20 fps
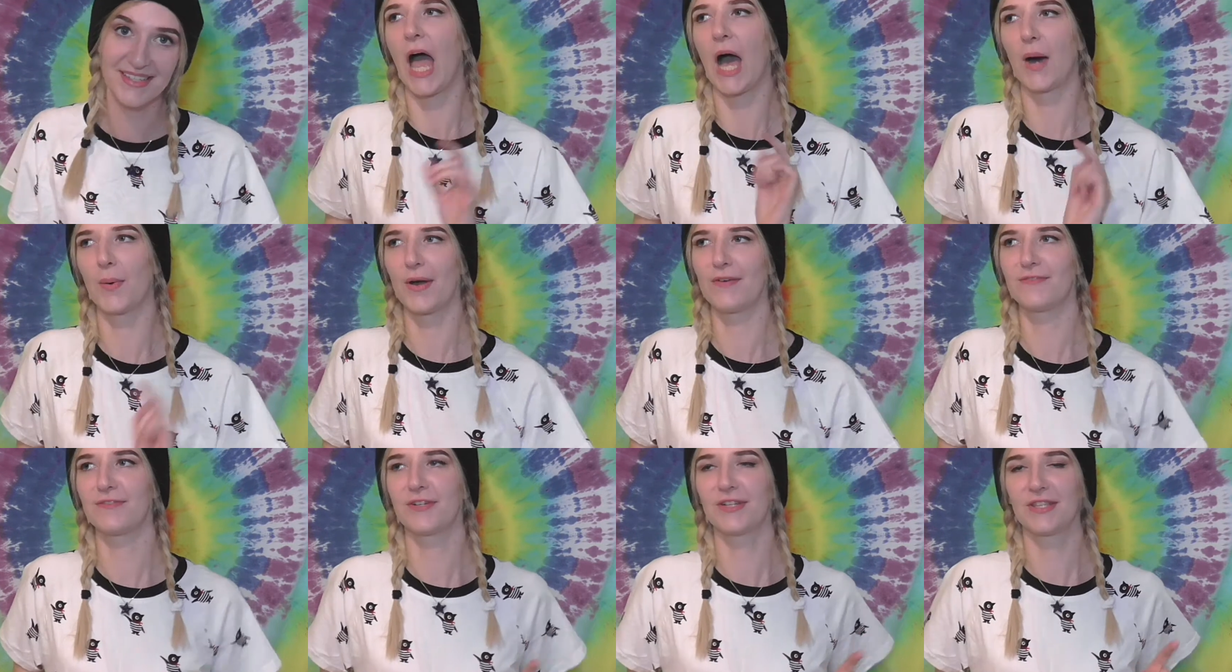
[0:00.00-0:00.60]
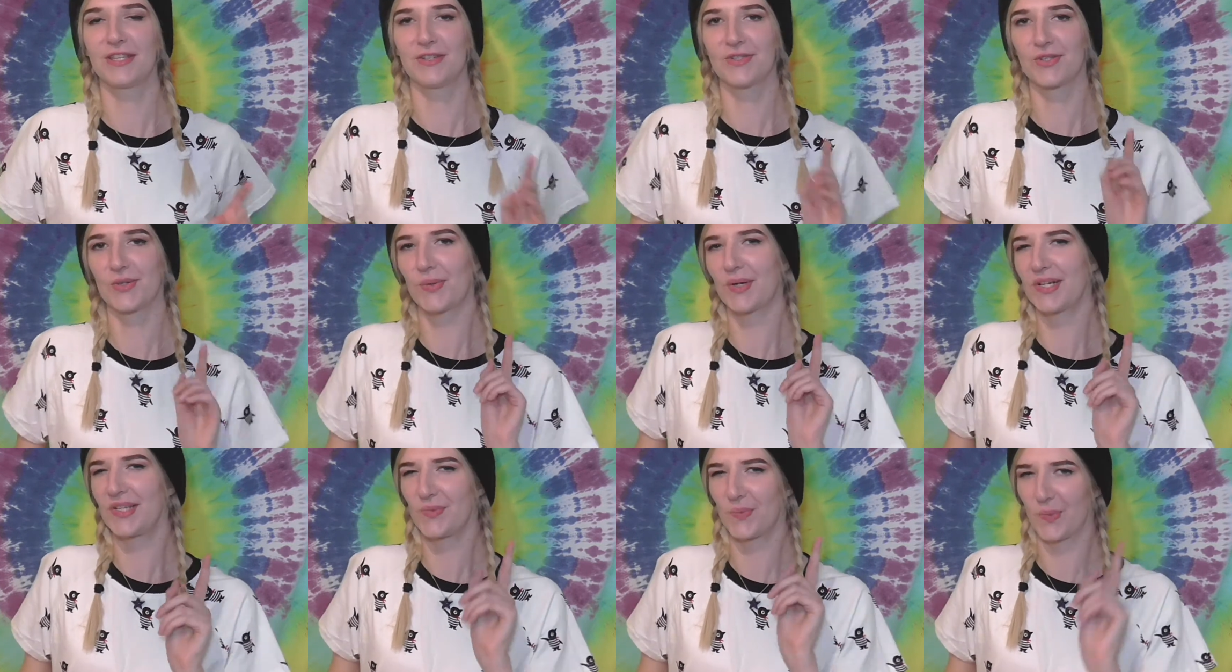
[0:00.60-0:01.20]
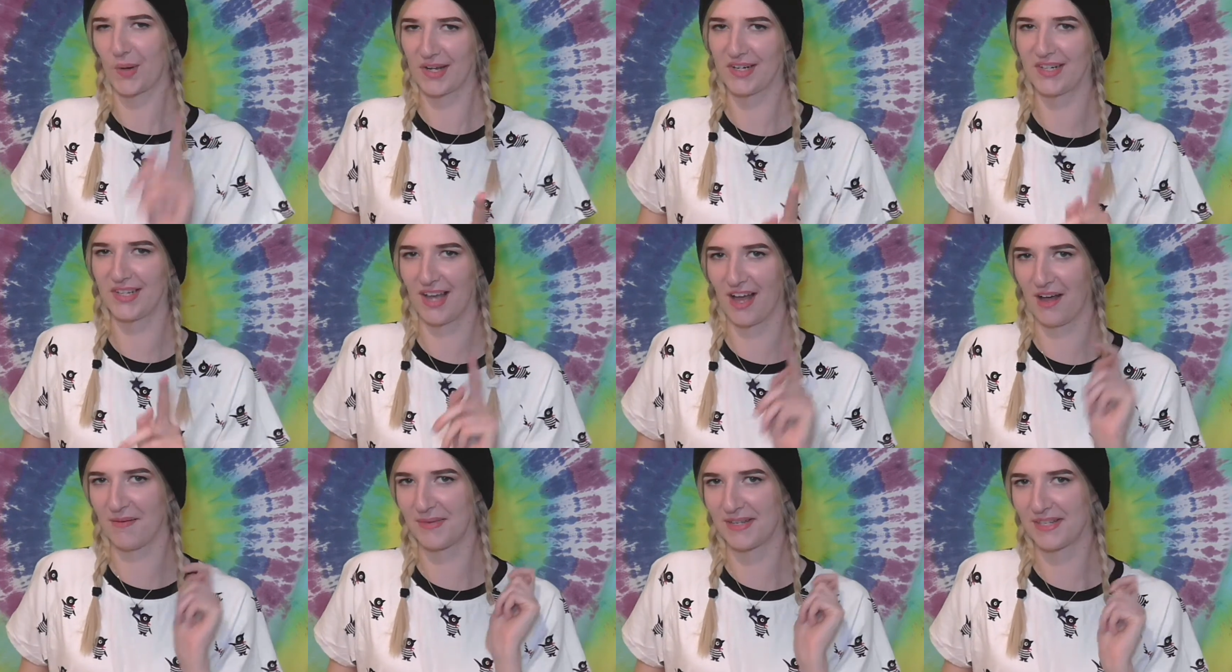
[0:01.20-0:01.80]
However, there's always one
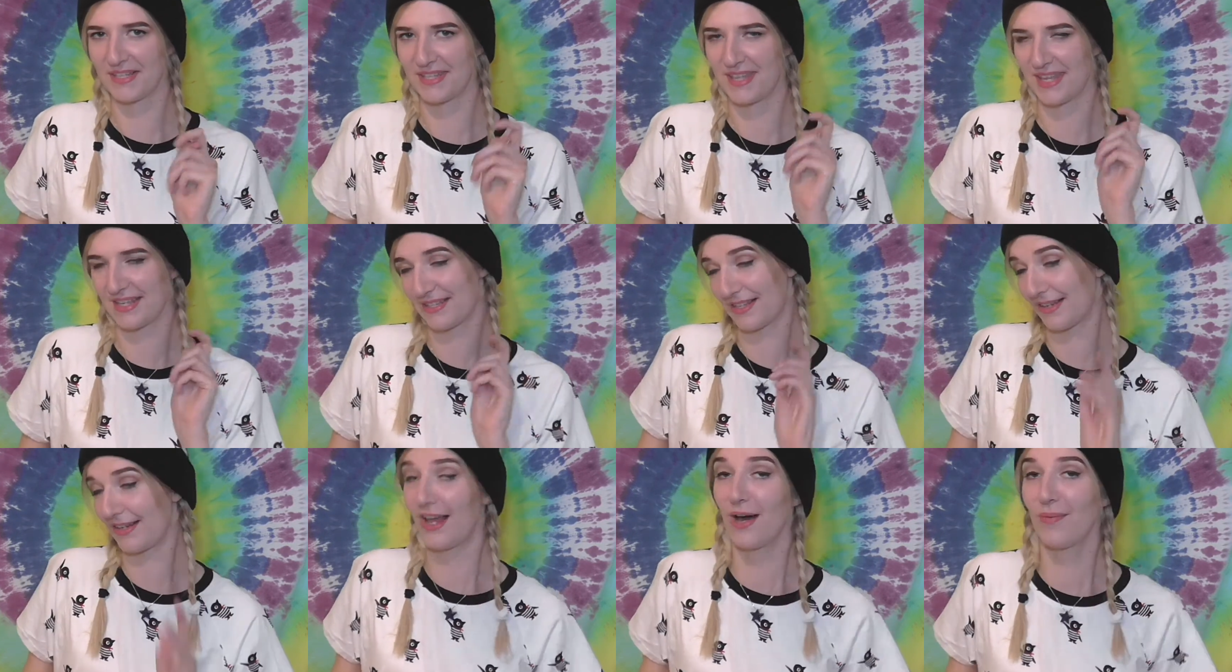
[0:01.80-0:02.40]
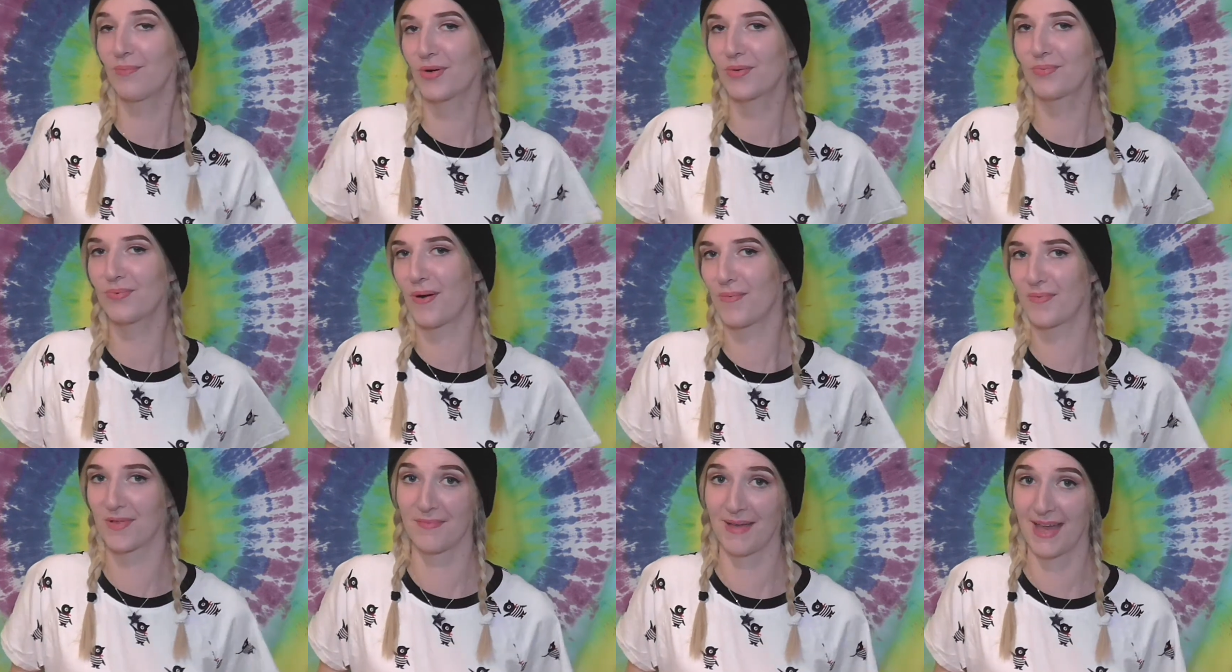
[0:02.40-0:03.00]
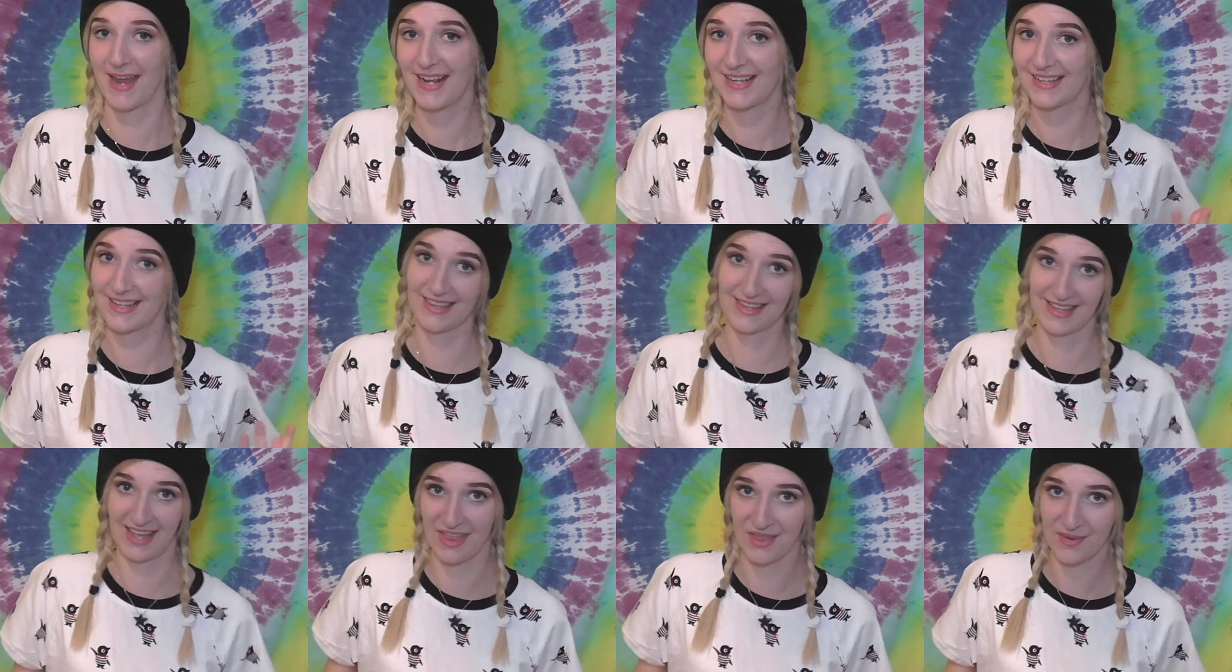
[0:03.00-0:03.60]
garment that's a lot more problematic
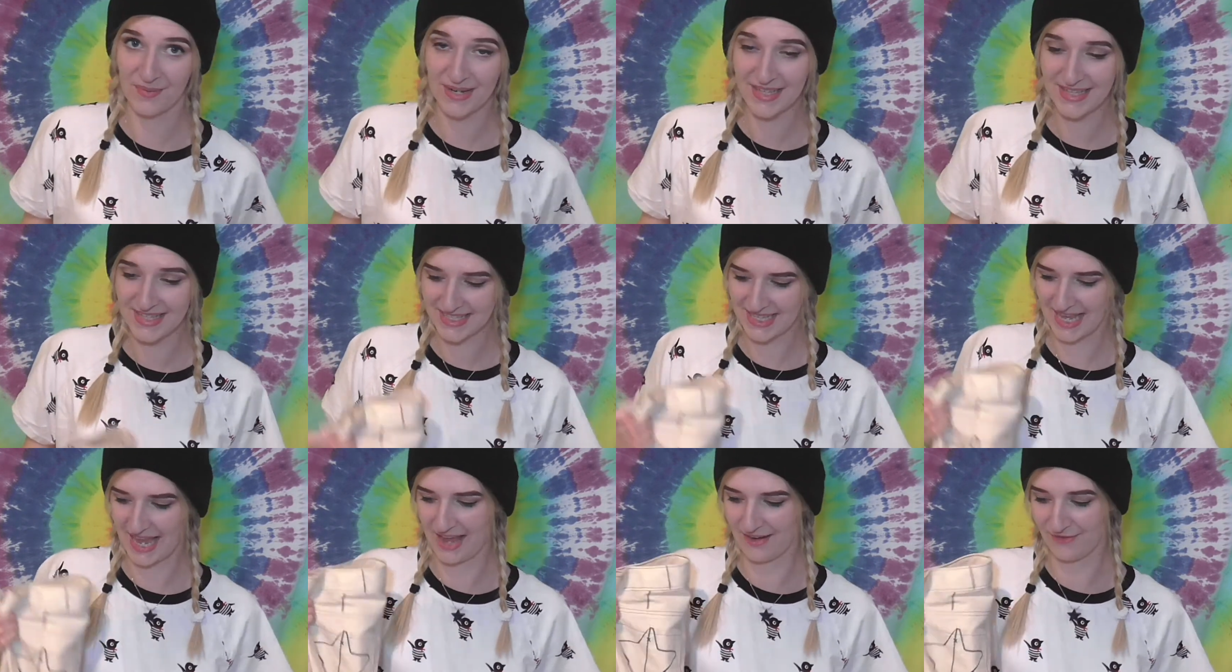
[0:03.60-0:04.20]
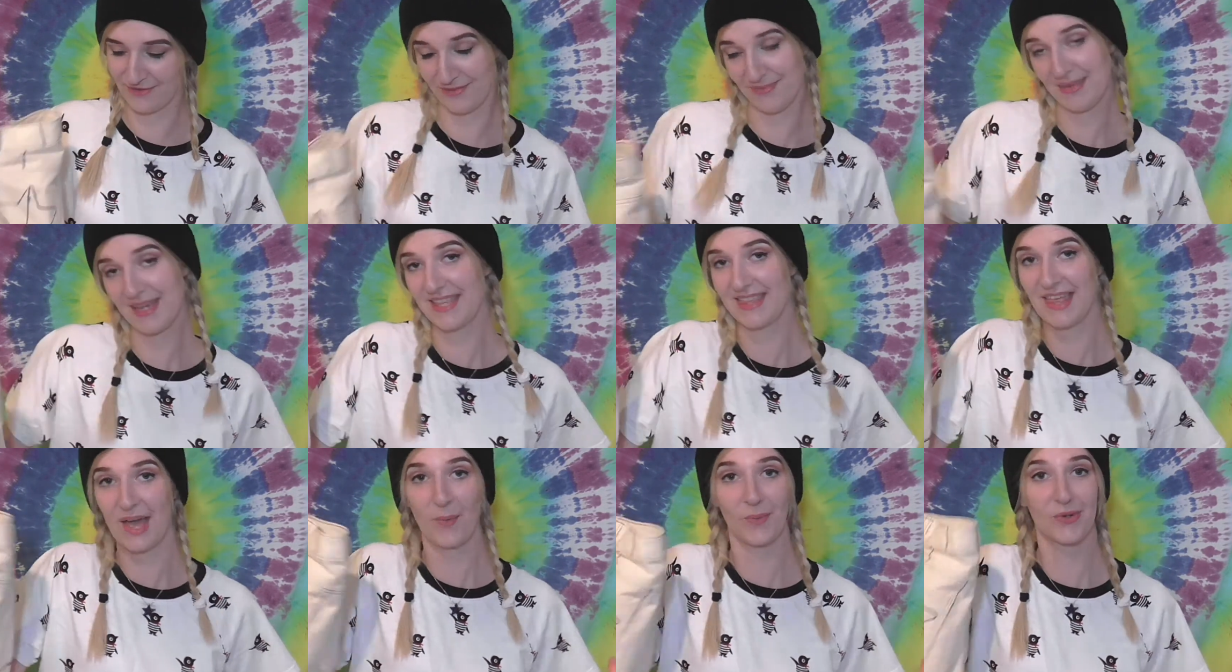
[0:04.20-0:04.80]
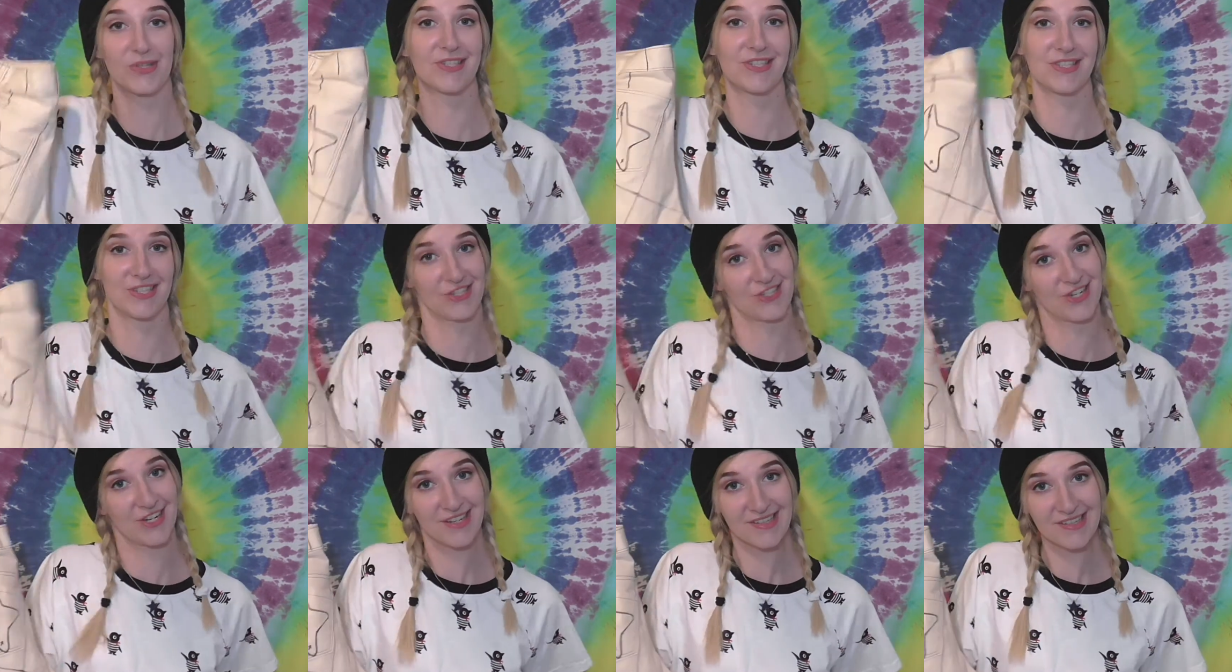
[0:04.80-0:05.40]
than the other ones, and for me that was the
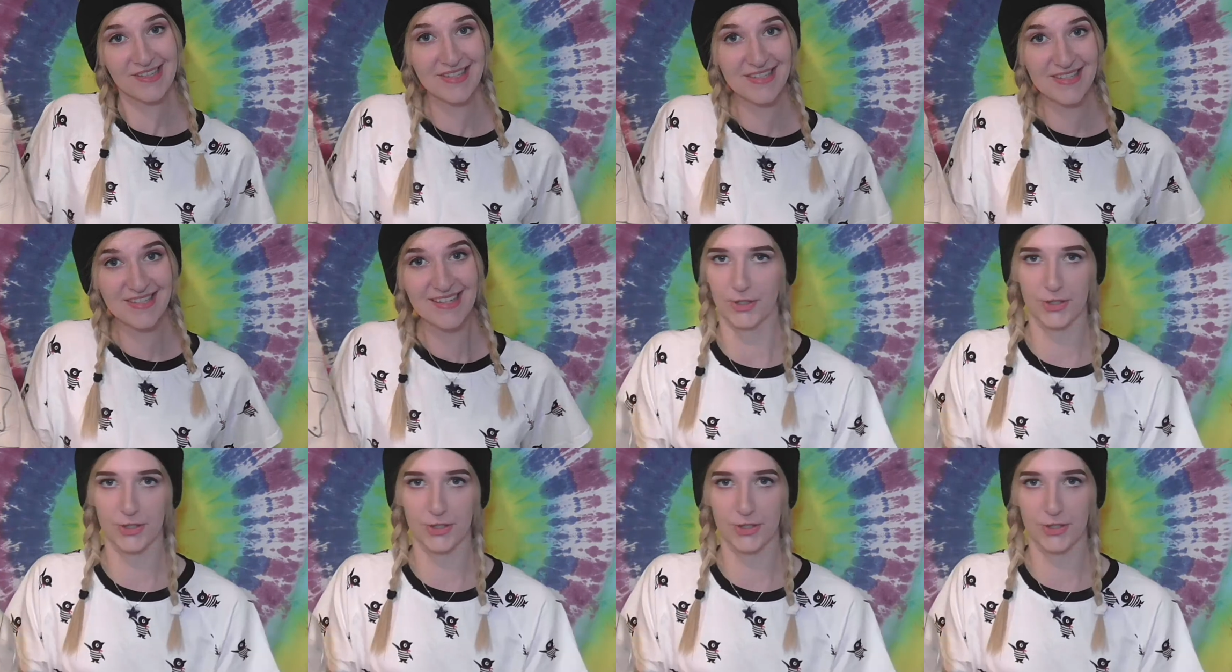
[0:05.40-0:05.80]
jeans.